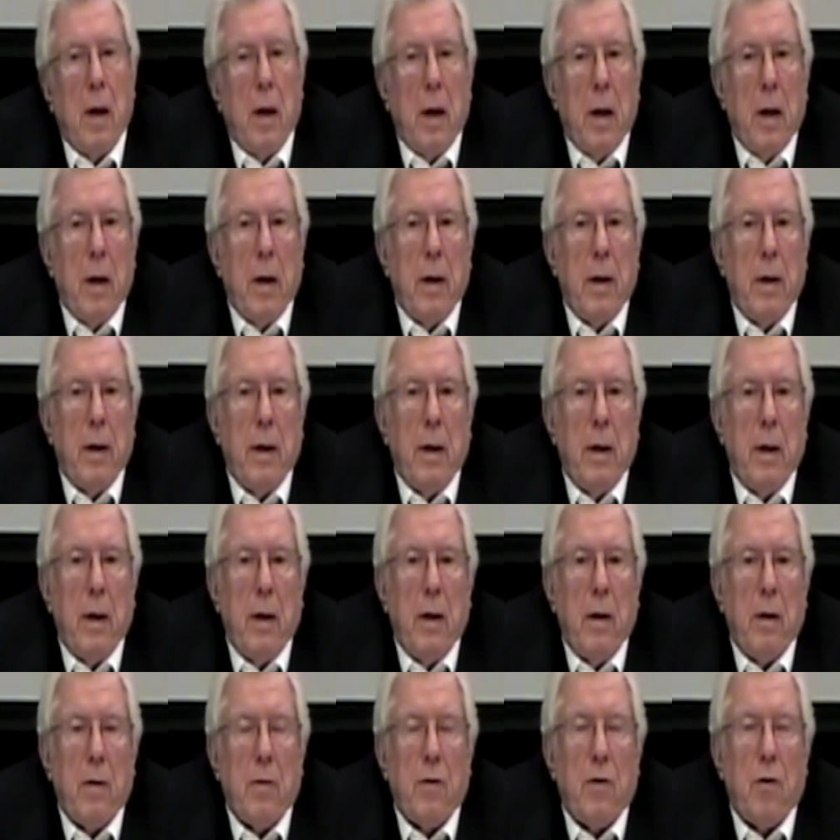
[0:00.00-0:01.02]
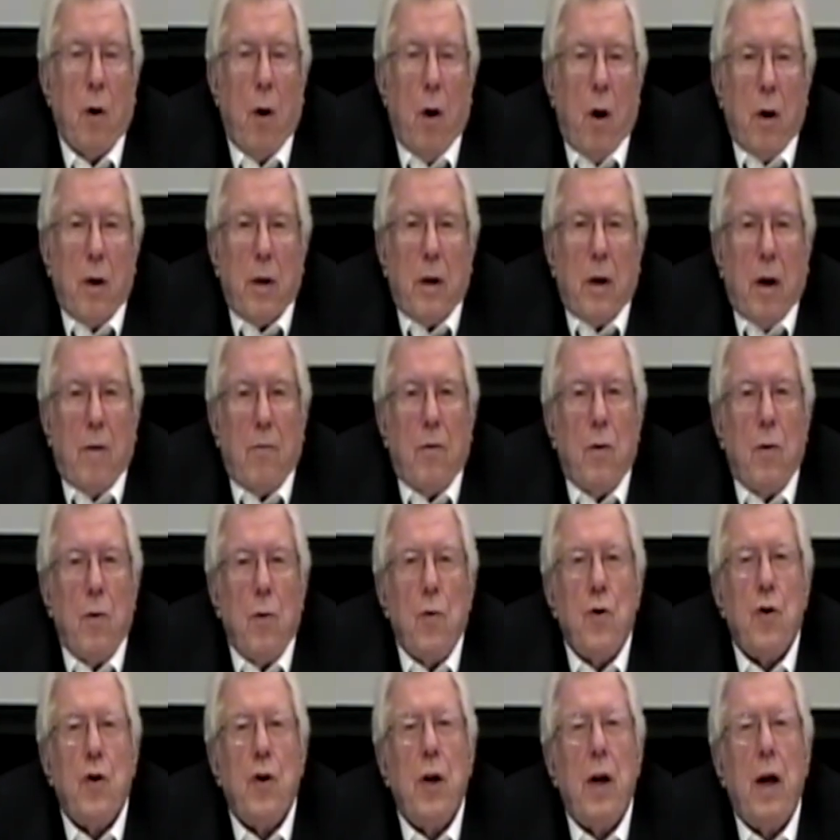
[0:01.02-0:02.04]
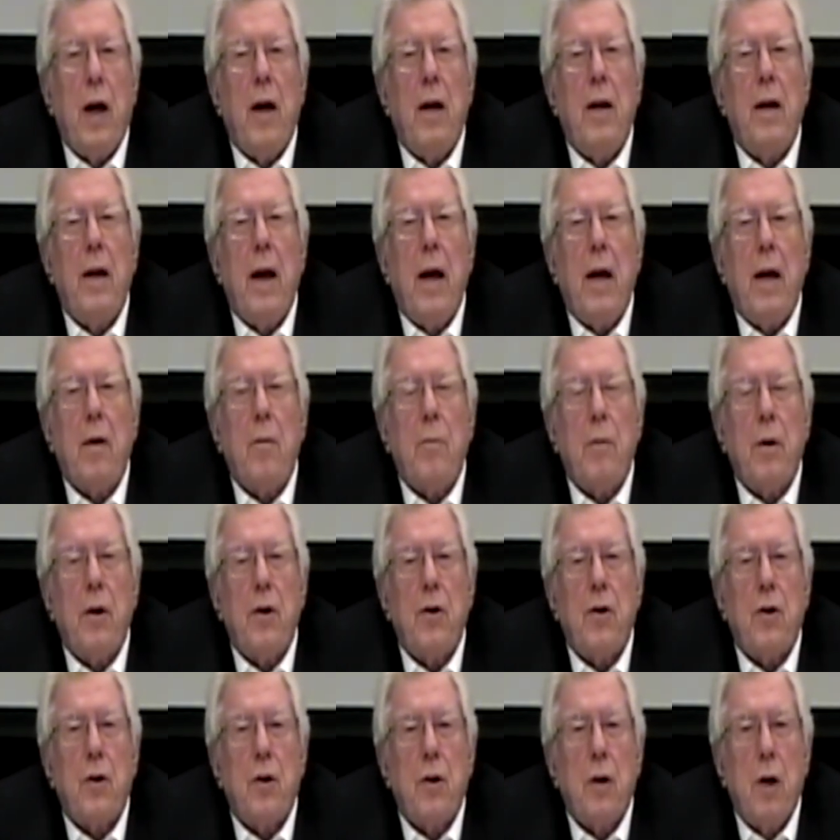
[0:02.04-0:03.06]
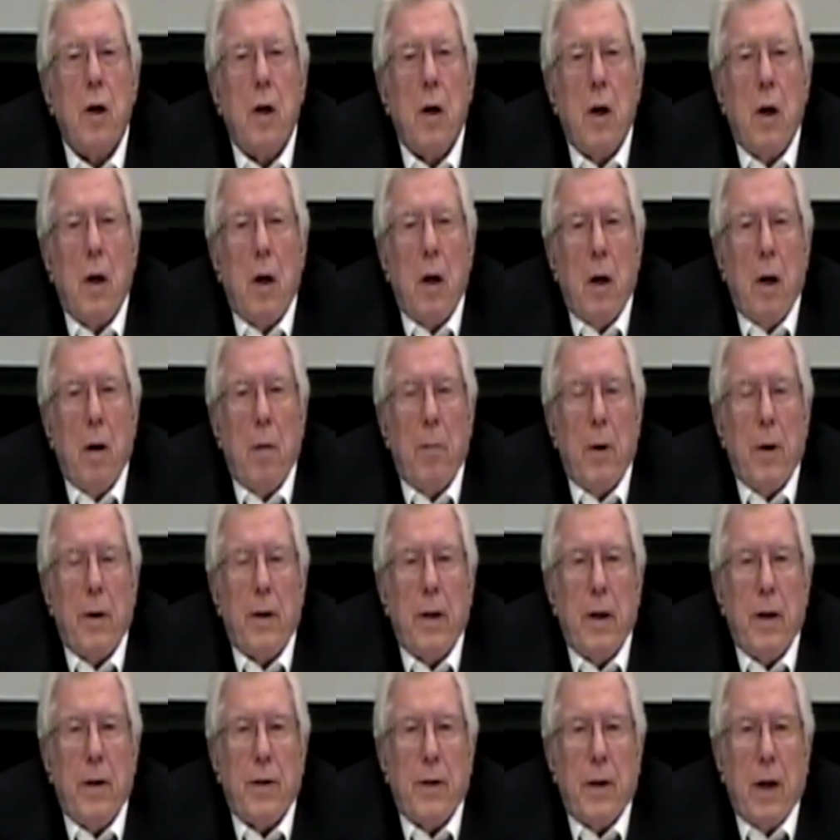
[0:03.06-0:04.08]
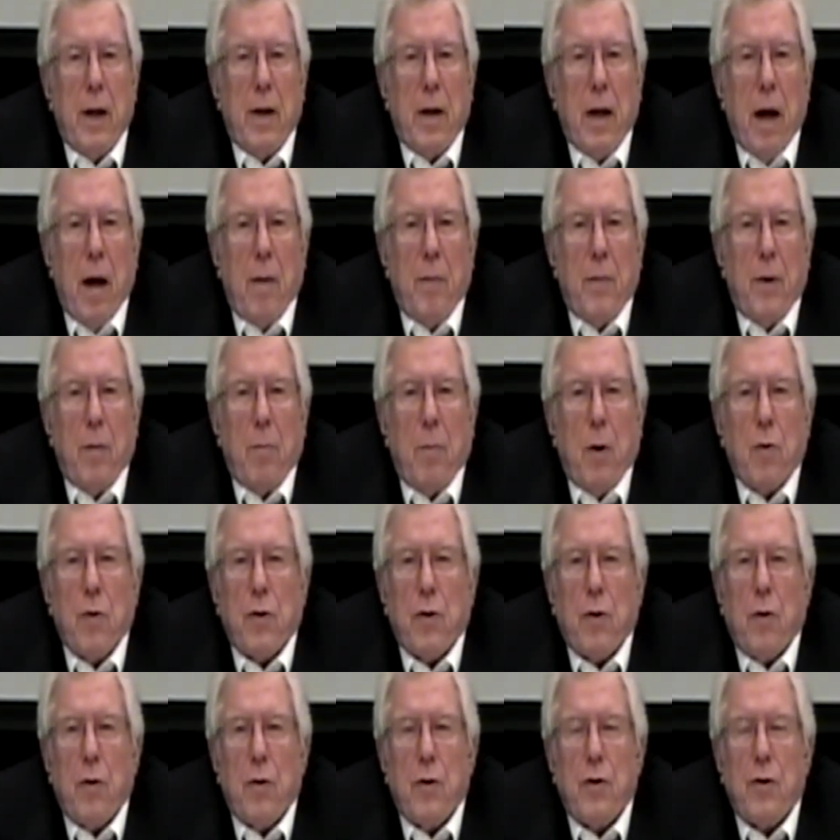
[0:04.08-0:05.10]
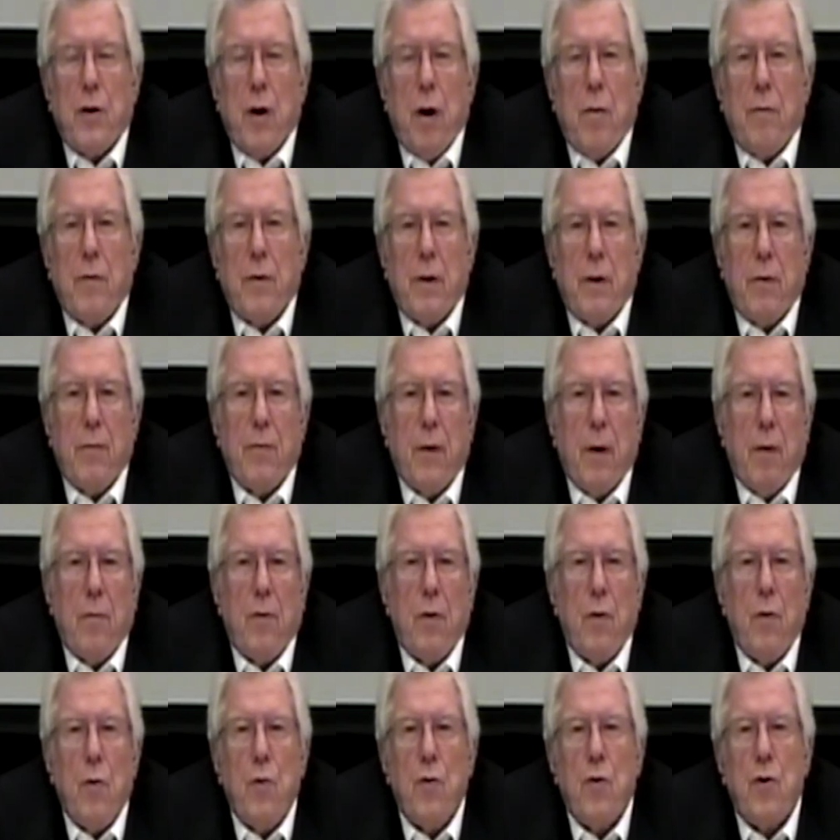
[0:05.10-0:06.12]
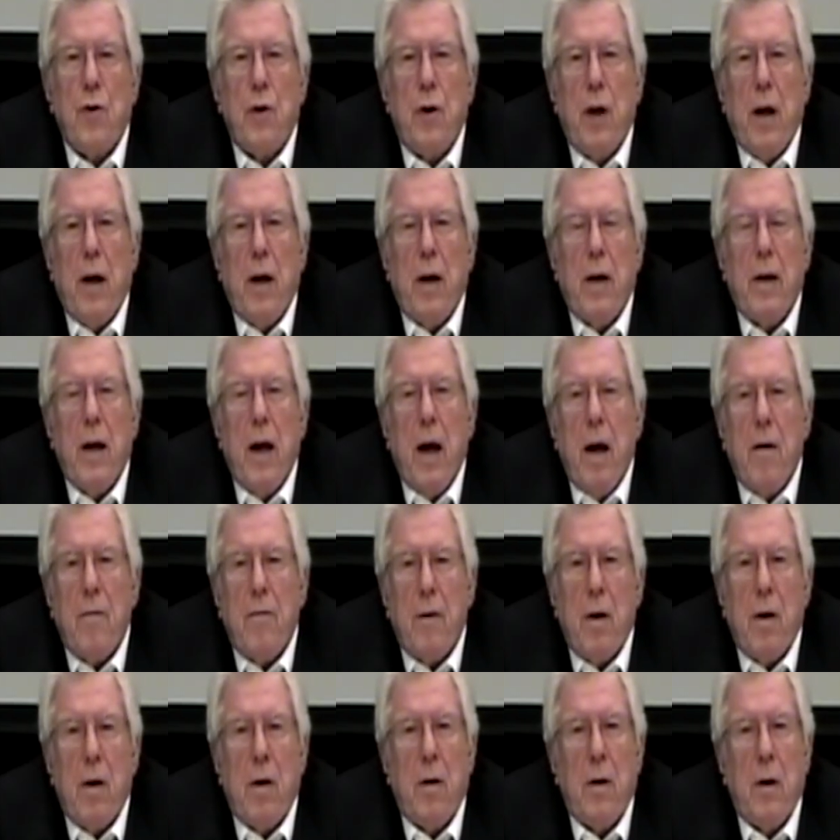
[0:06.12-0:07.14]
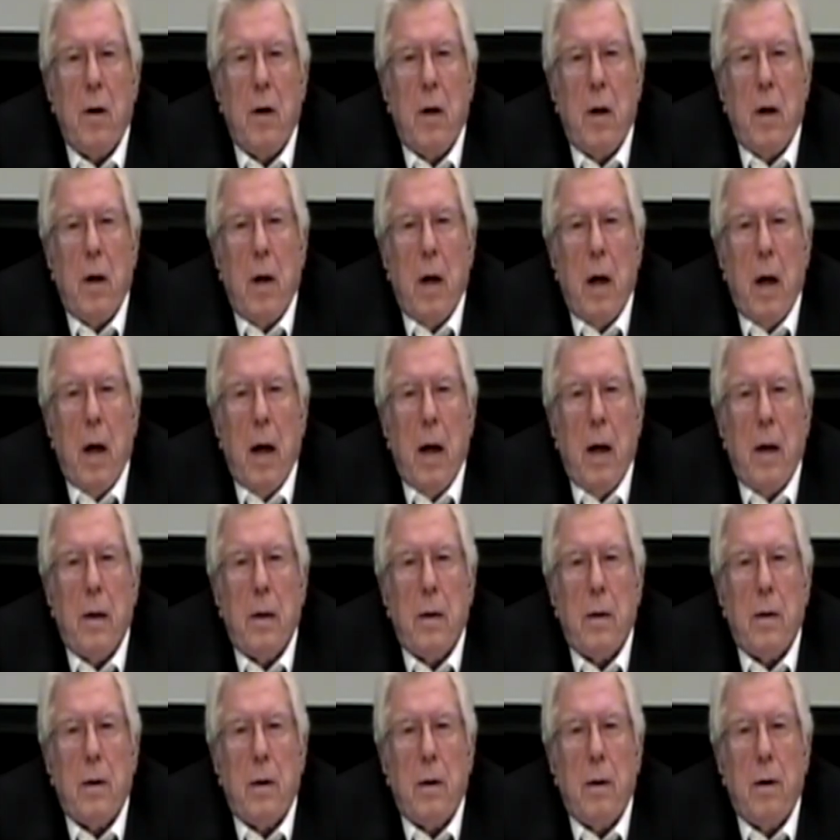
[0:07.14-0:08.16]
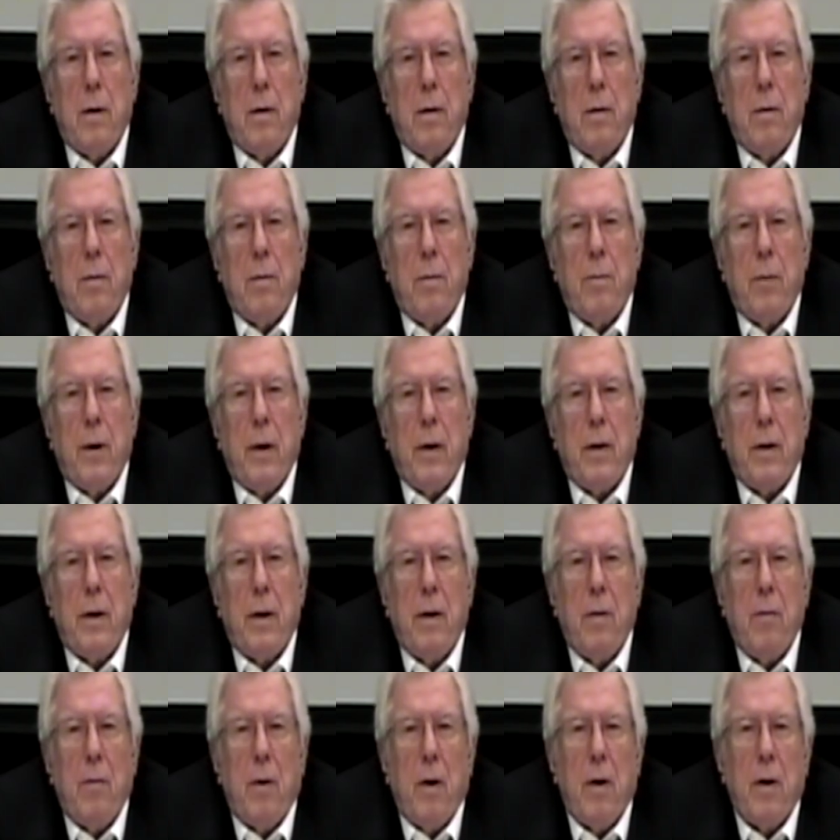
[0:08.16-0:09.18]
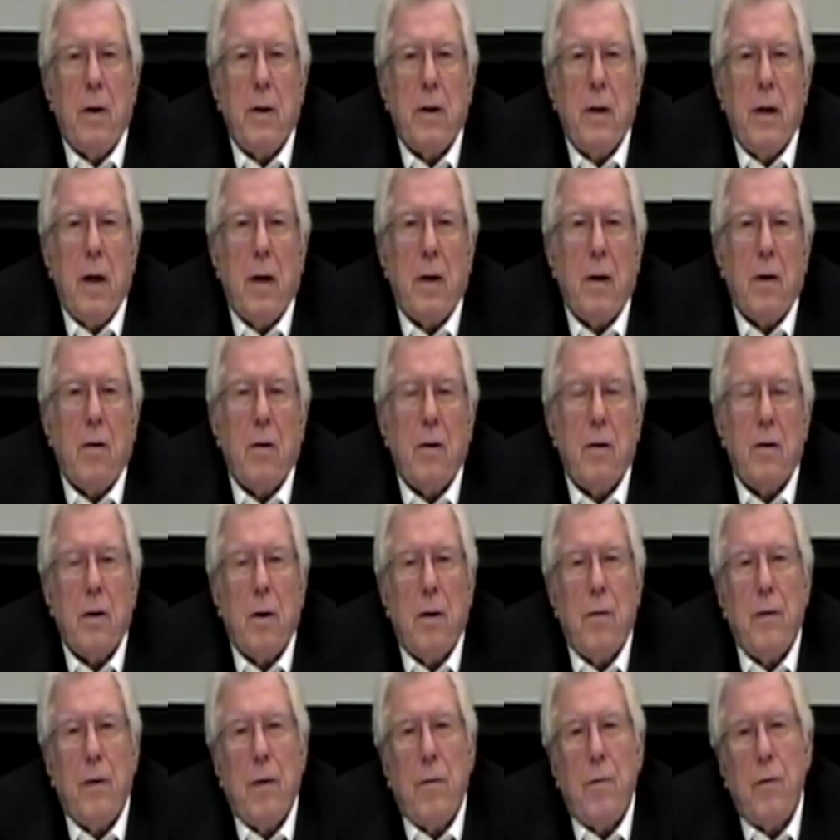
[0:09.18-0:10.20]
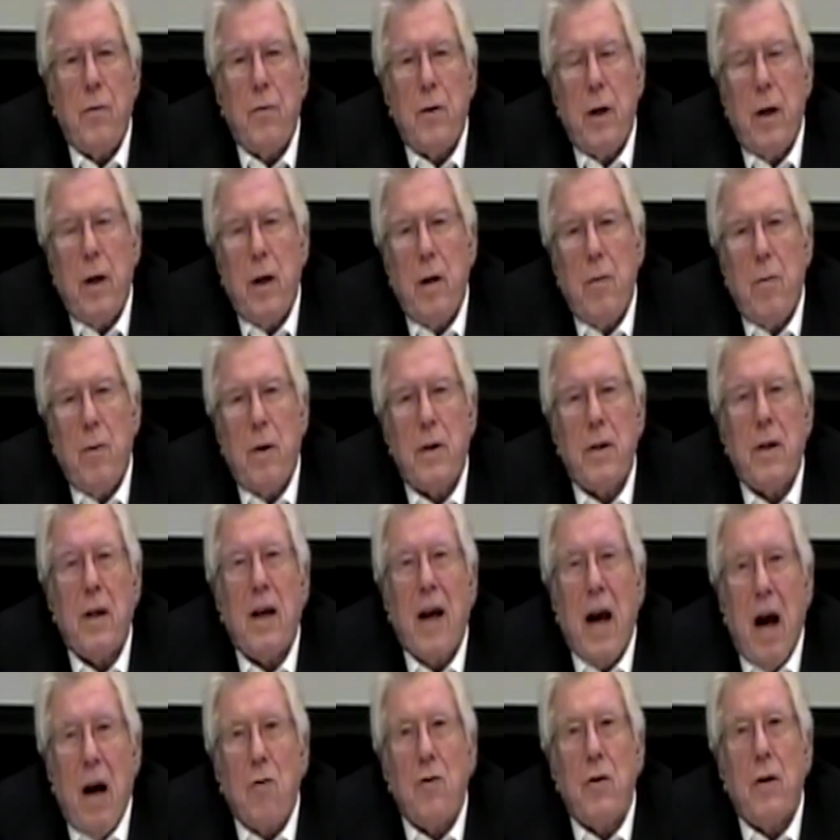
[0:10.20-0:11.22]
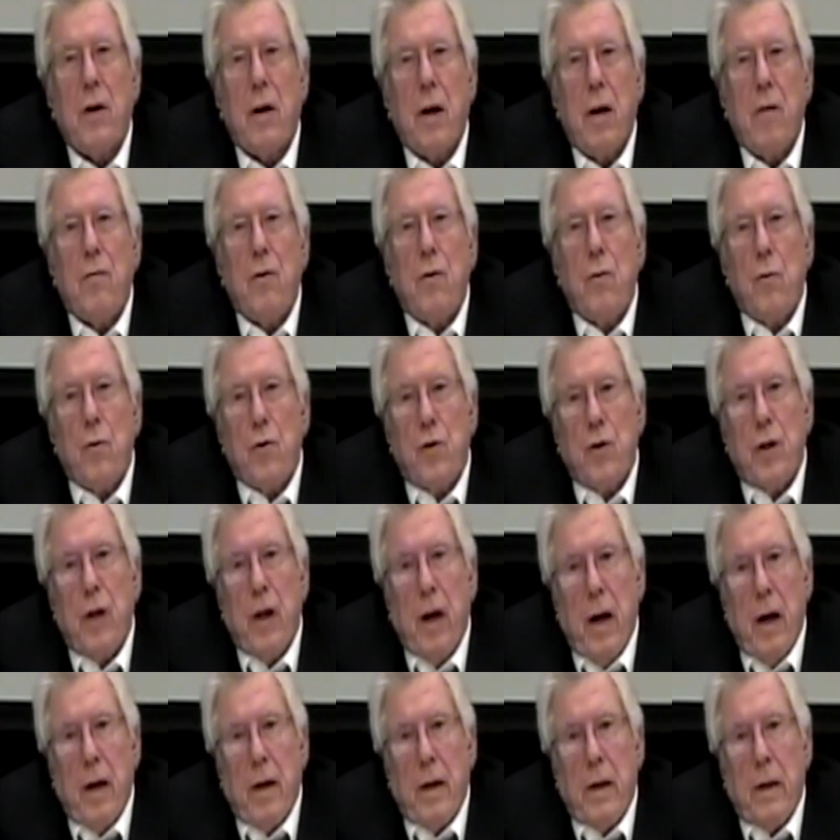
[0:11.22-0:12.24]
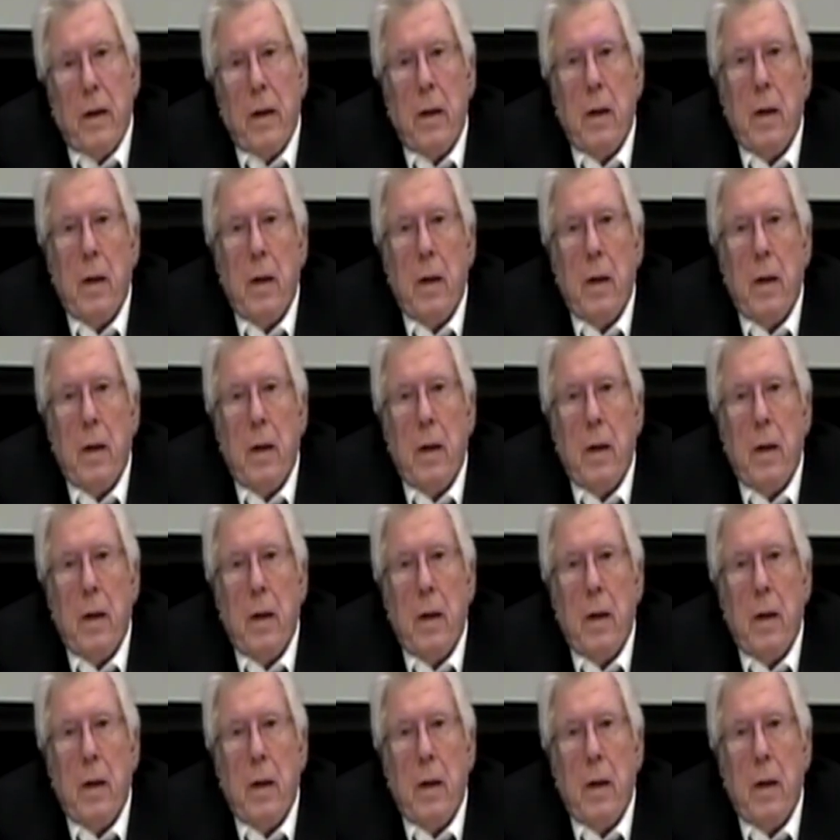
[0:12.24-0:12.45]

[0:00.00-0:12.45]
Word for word: uh, he talked revolutionary language, but he said, I'm the most conservative revolutionary ever, and, uh, but he was not a conservative revolutionary, he was a counter-revolutionary.